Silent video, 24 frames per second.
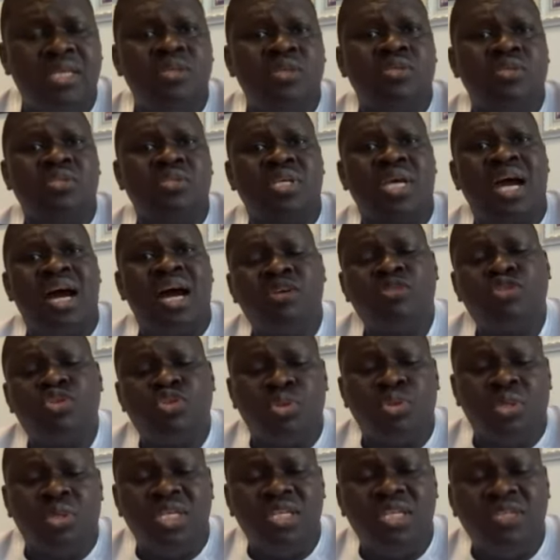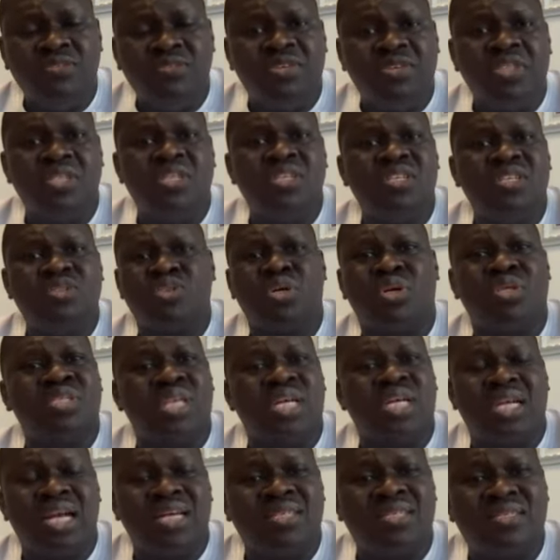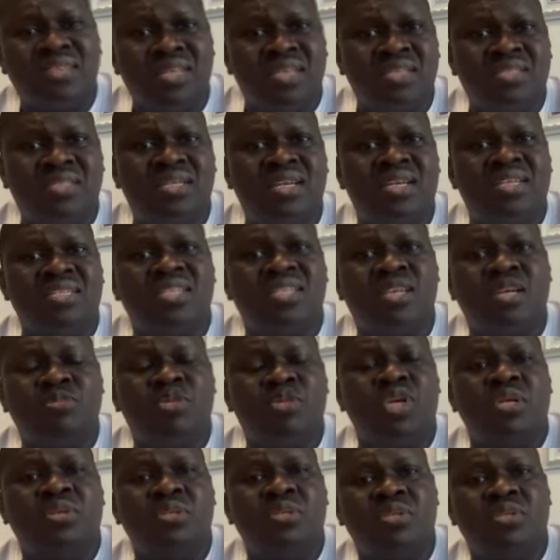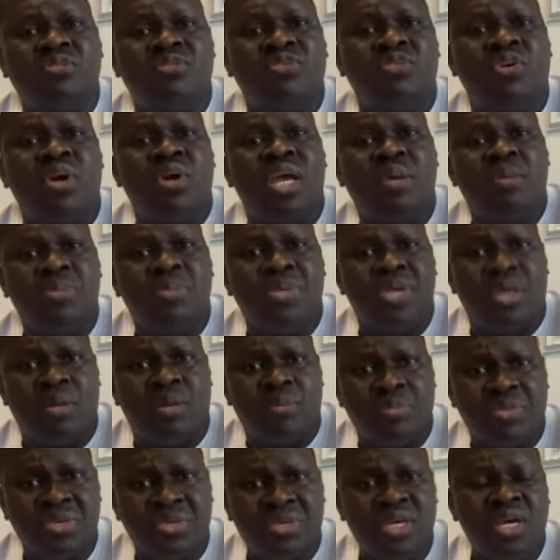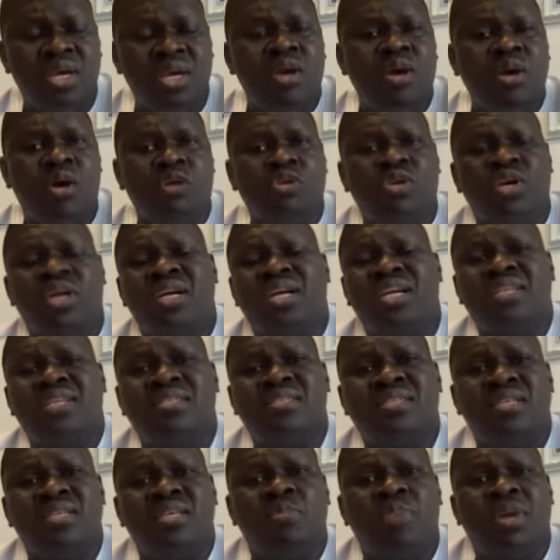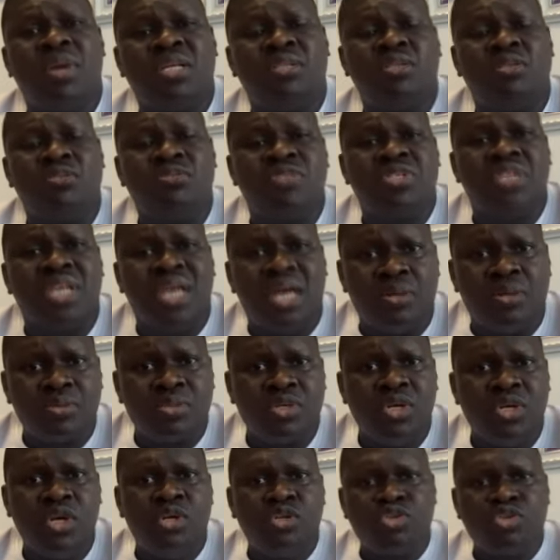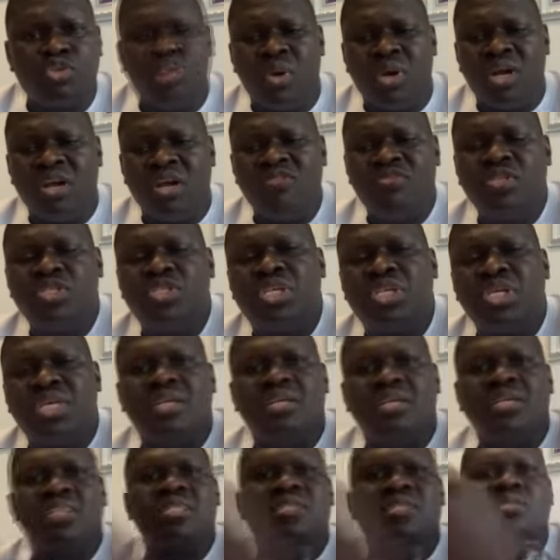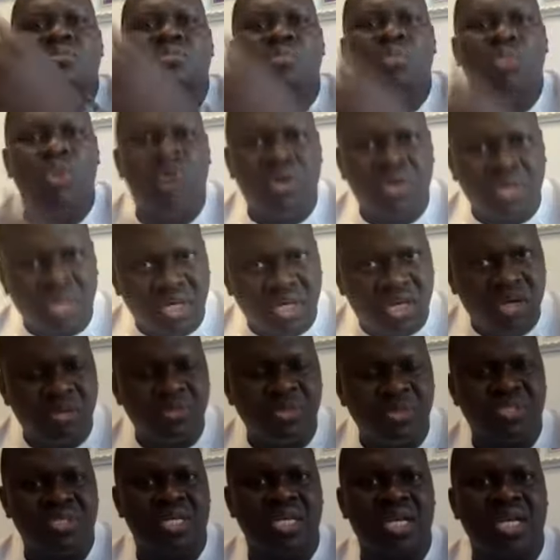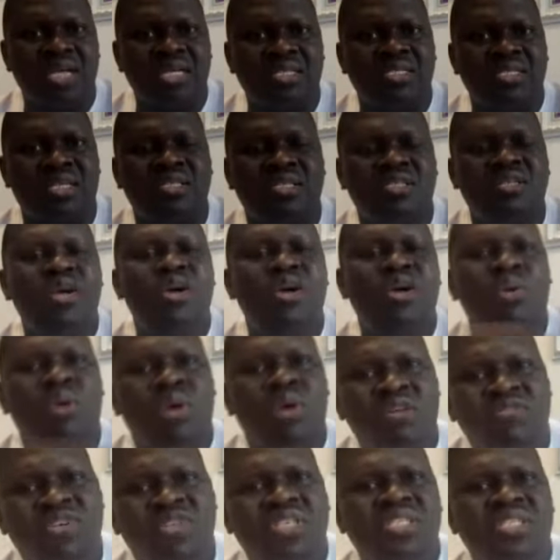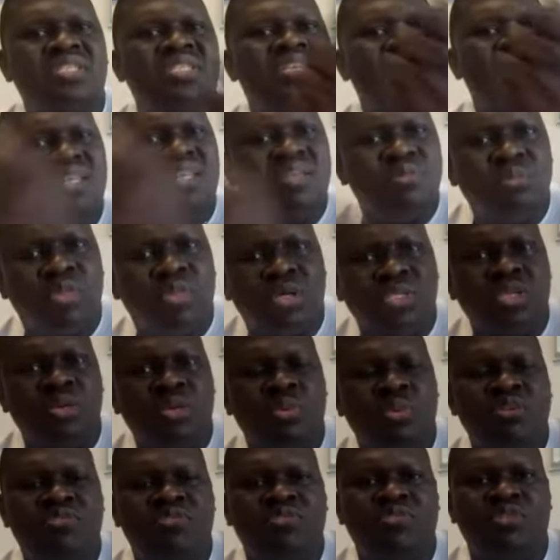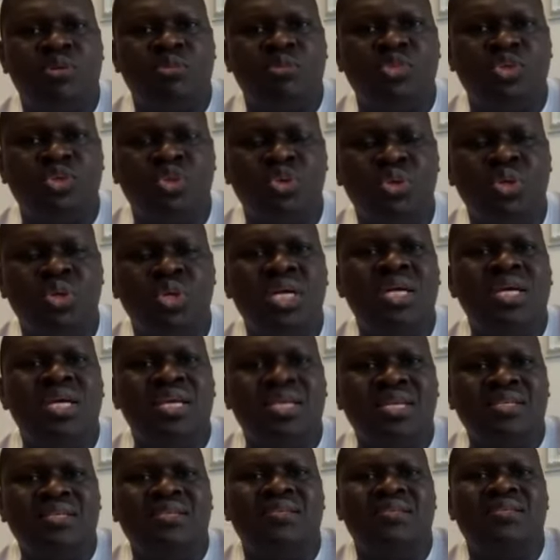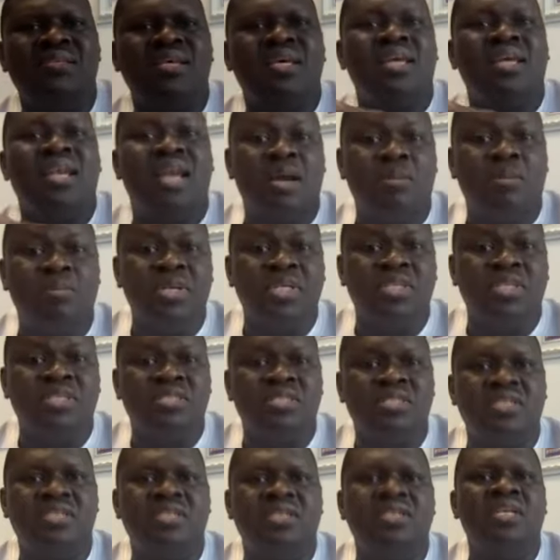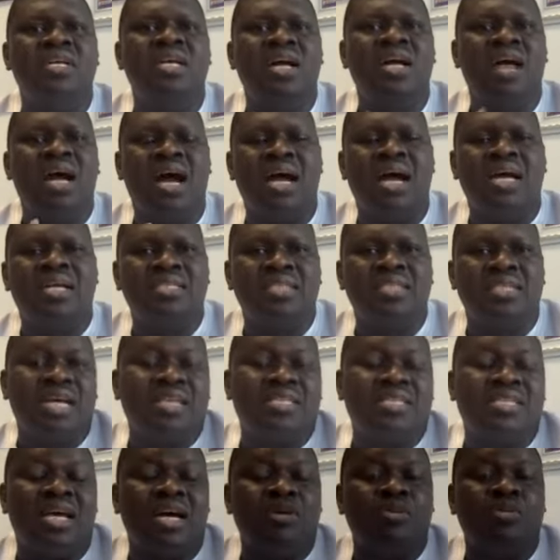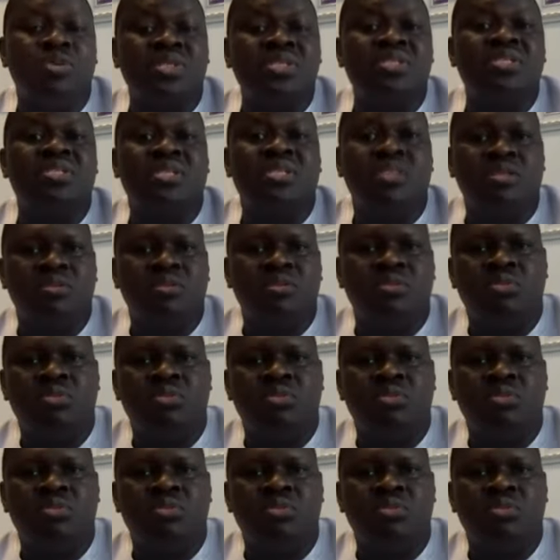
The house you live in is not an asset, except you're using it for Airbnb or you're renting a part of it out. So whatever generates more income is an asset. Whatever is taking money away from you is a liability. And that's how we see it